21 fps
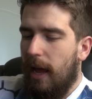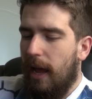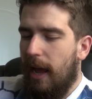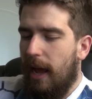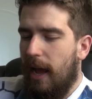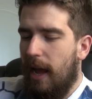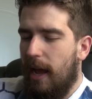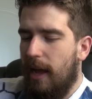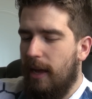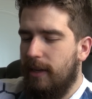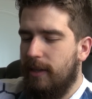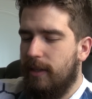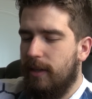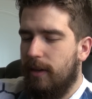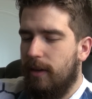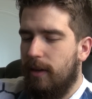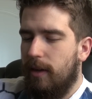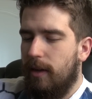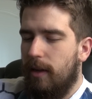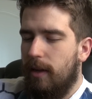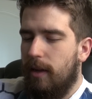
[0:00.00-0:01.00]
And
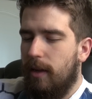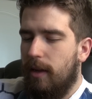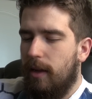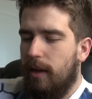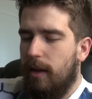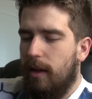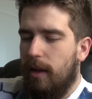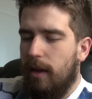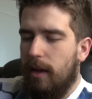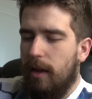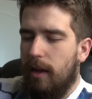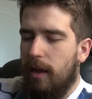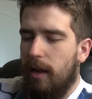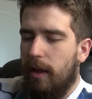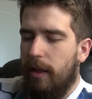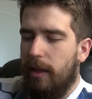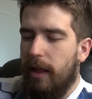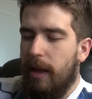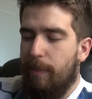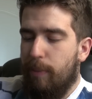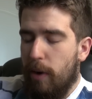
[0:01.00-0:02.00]

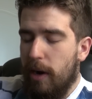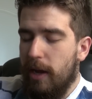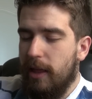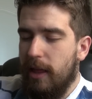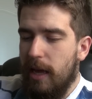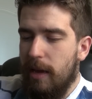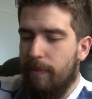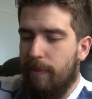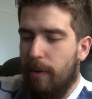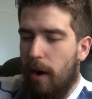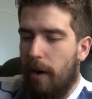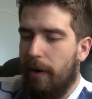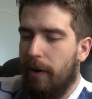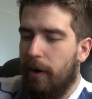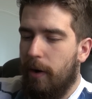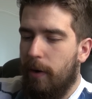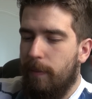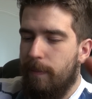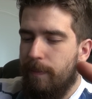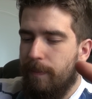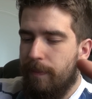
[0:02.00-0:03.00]
they break the
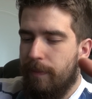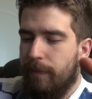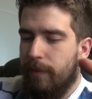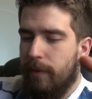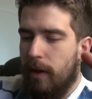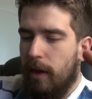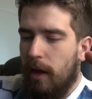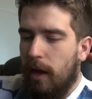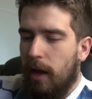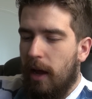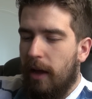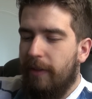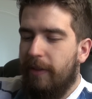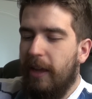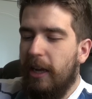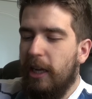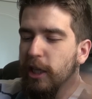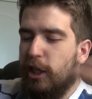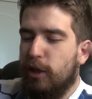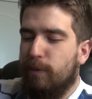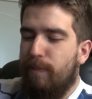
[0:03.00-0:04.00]
embargo.
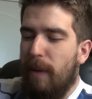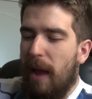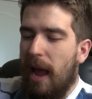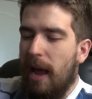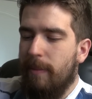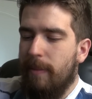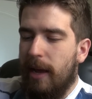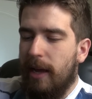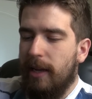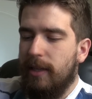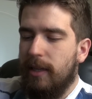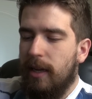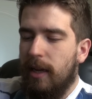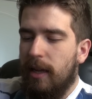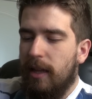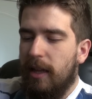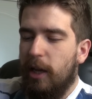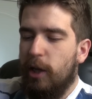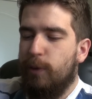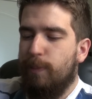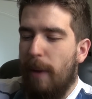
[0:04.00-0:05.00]
They spam it.
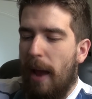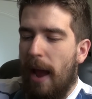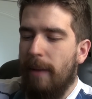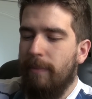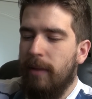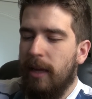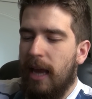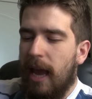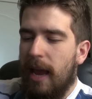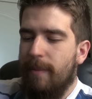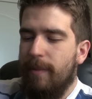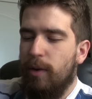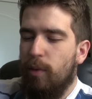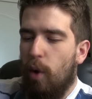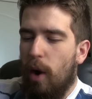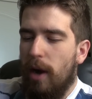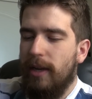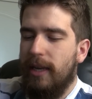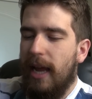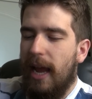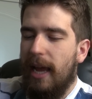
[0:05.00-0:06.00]
They spam the game in
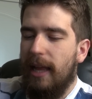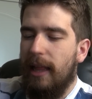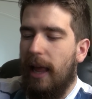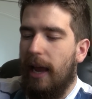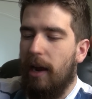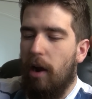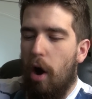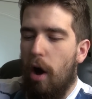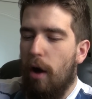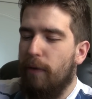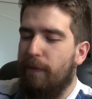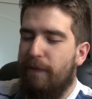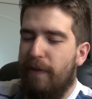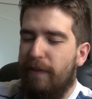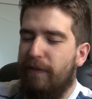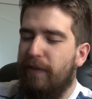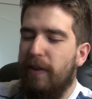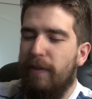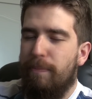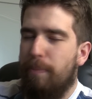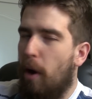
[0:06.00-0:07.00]
one day, like all
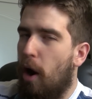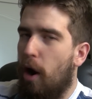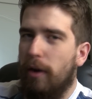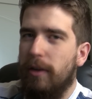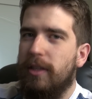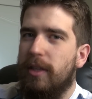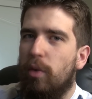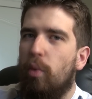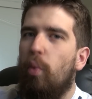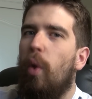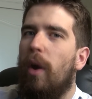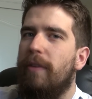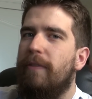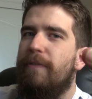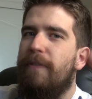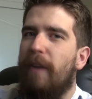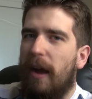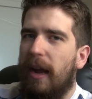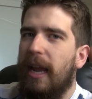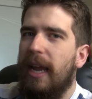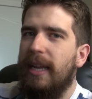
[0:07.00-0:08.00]
50 parts in one
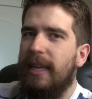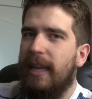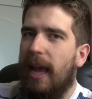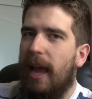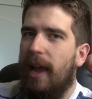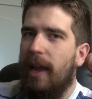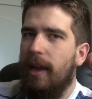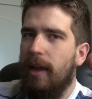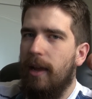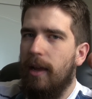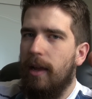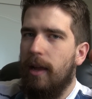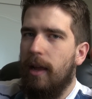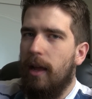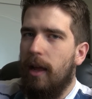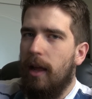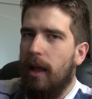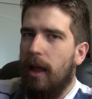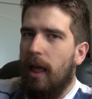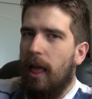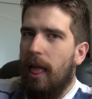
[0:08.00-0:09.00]
fucking day.
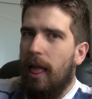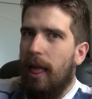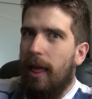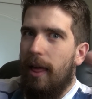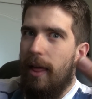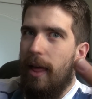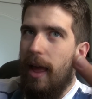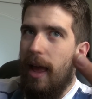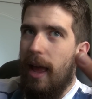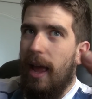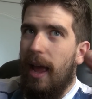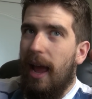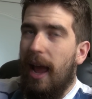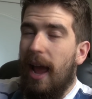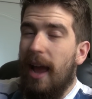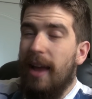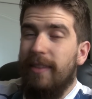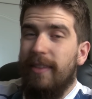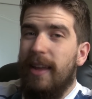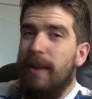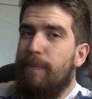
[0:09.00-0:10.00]

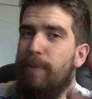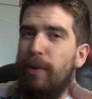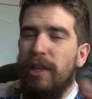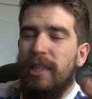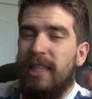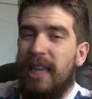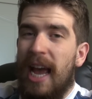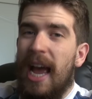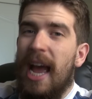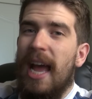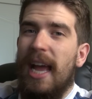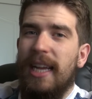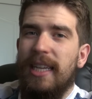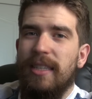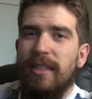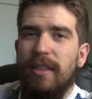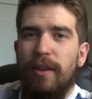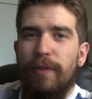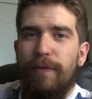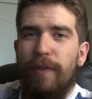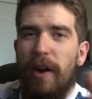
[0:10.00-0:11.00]
And they put tags
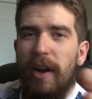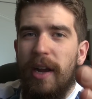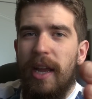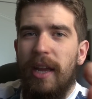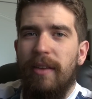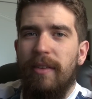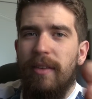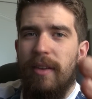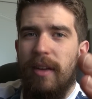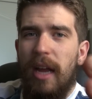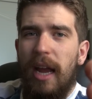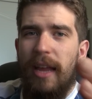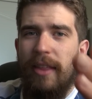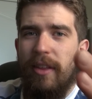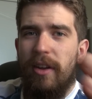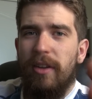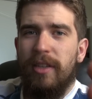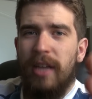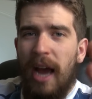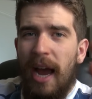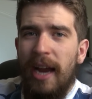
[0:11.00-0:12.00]
in
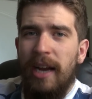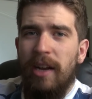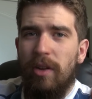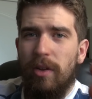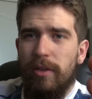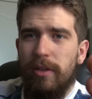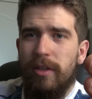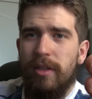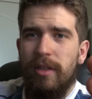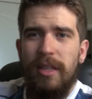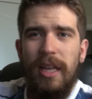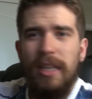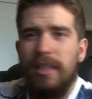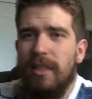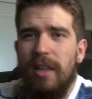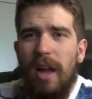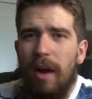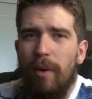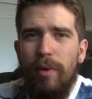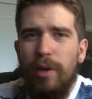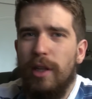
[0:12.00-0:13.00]
their titles. That's
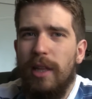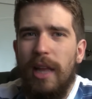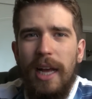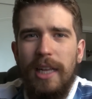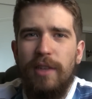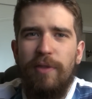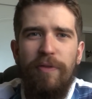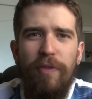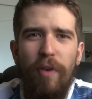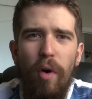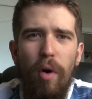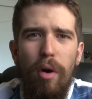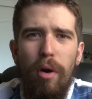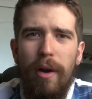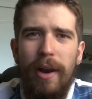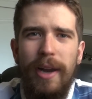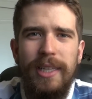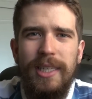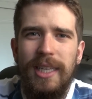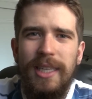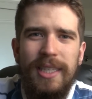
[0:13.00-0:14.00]
not what that's for.
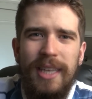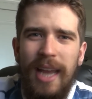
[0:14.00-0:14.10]
It's a